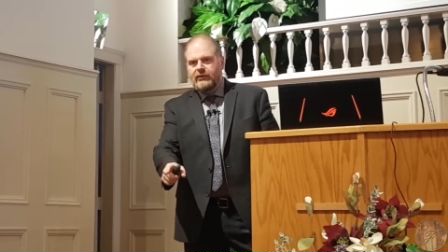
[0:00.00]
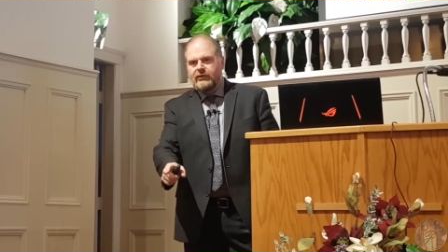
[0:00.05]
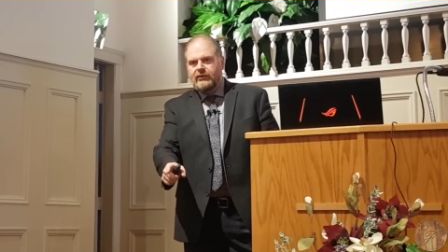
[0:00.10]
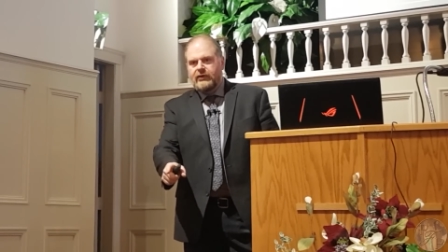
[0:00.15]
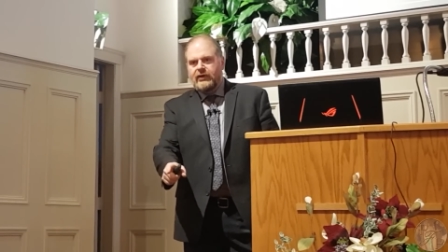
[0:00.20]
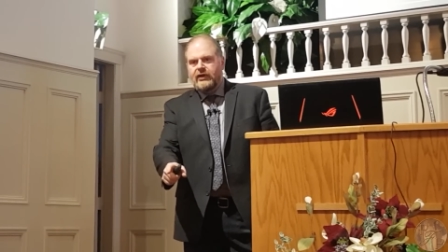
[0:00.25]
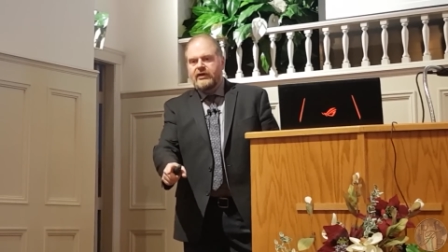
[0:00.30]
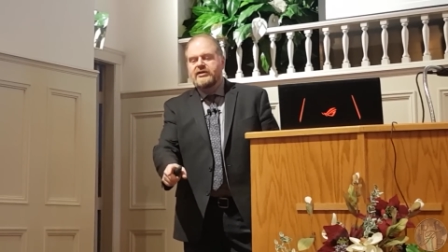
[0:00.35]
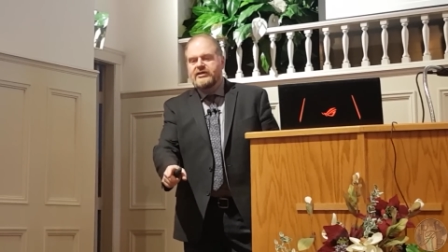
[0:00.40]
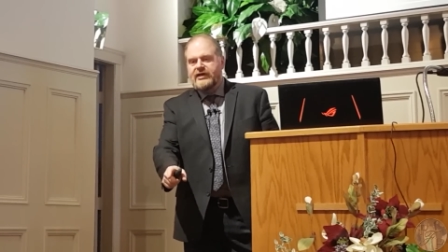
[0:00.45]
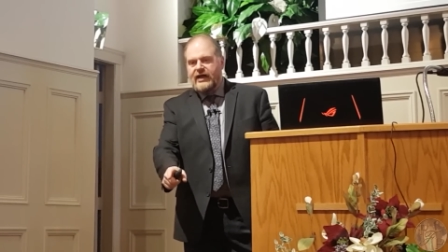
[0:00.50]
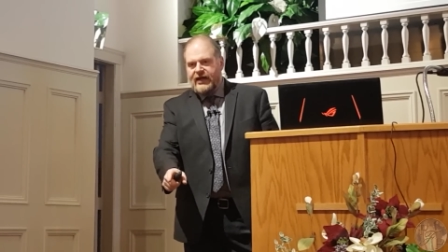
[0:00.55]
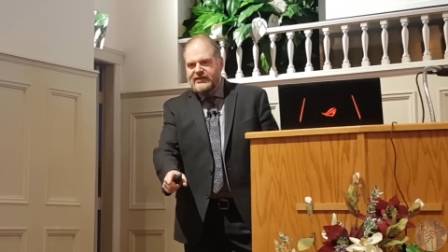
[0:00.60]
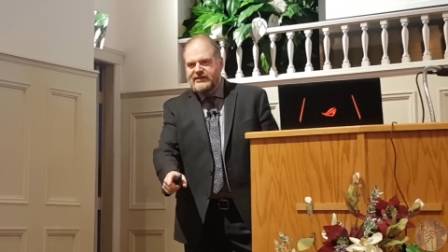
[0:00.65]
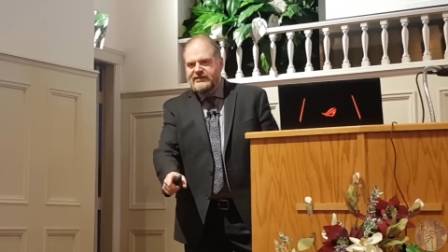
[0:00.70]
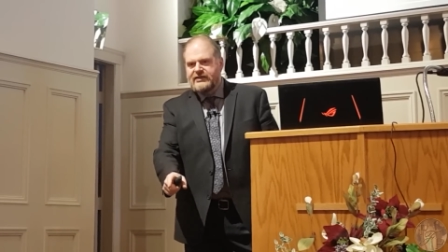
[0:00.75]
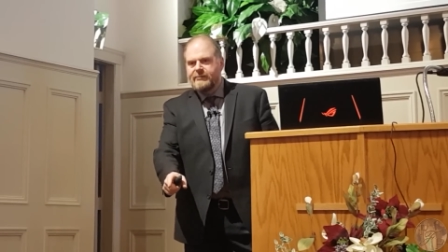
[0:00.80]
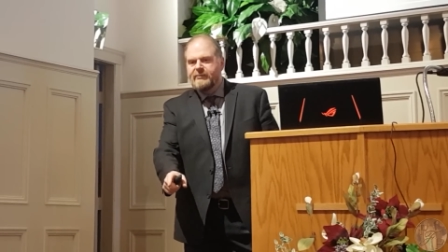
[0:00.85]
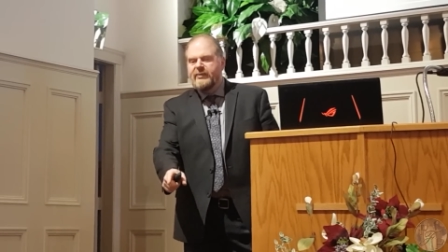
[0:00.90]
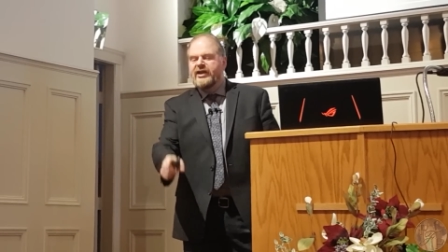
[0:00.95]
Yes.
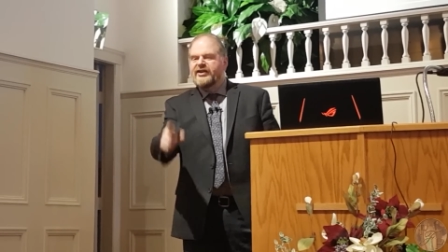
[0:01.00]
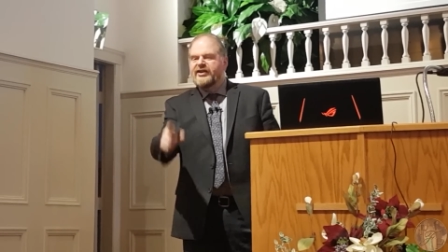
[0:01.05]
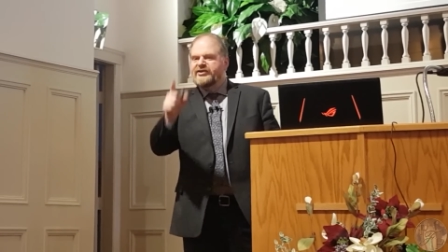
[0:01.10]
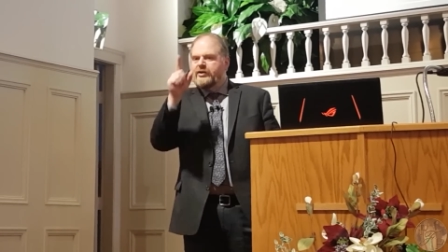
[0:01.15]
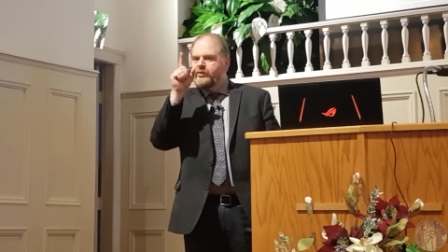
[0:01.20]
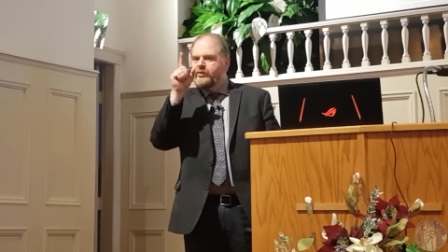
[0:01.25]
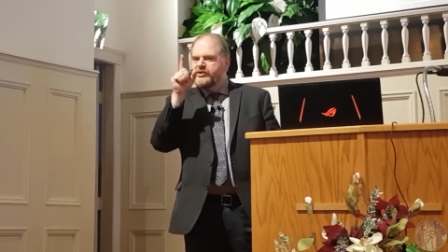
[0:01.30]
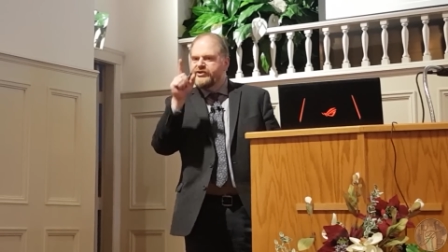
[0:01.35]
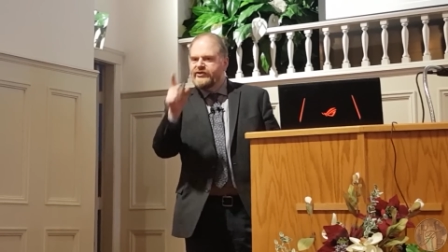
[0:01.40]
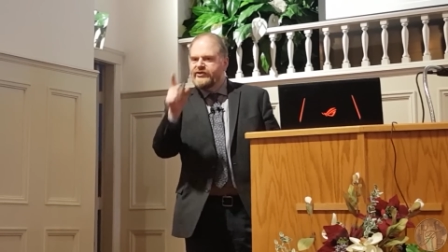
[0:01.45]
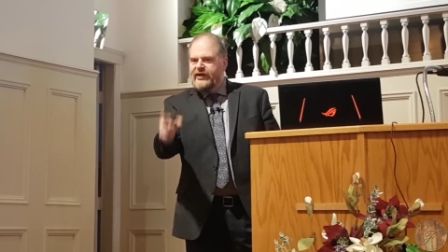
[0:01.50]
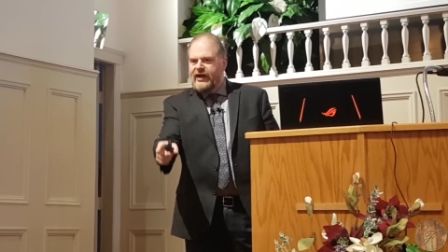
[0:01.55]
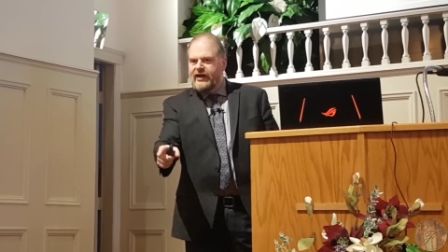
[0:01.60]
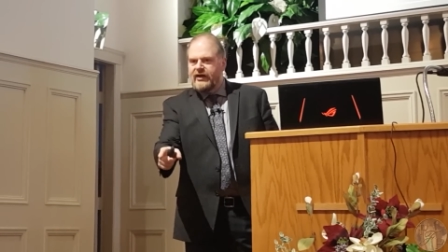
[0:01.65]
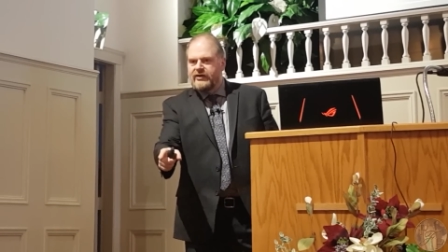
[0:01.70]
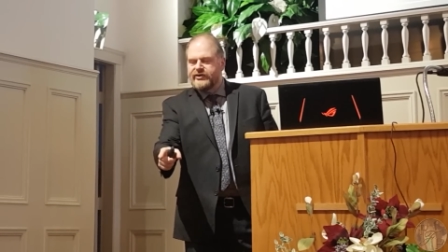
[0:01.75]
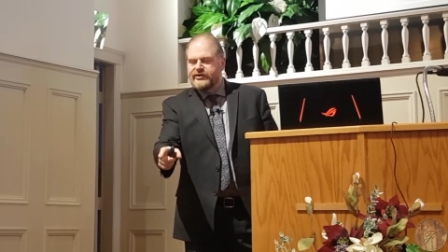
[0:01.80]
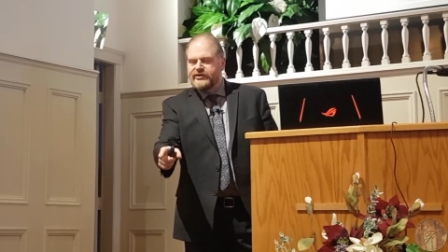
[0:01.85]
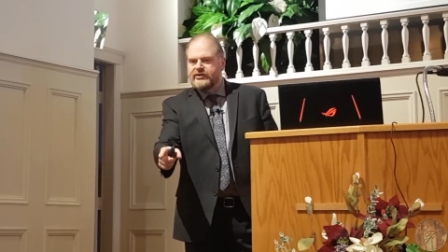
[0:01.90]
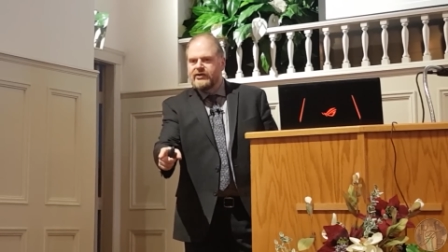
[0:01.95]
yes, because it was
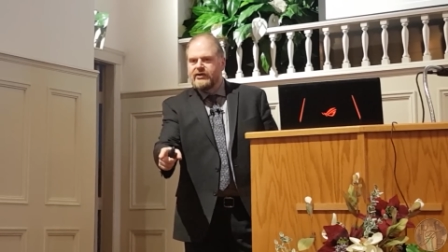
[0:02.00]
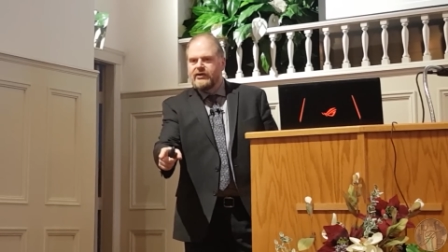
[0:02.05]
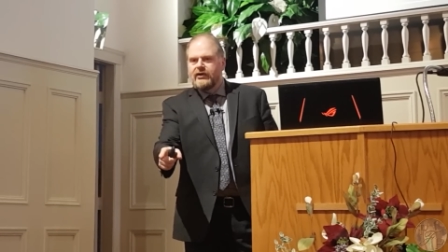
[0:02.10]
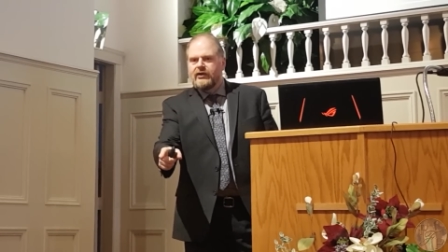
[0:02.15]
theirs.